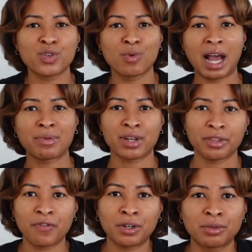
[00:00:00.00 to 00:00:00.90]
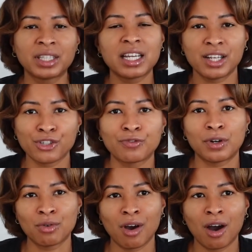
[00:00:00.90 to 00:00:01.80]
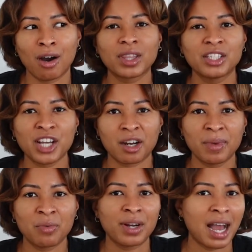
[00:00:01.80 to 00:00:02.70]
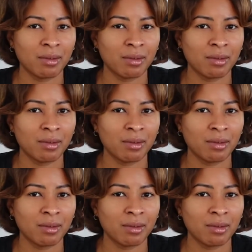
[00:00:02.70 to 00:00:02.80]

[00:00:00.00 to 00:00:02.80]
When I was on the phone, the initial phone call with the gentleman, when I,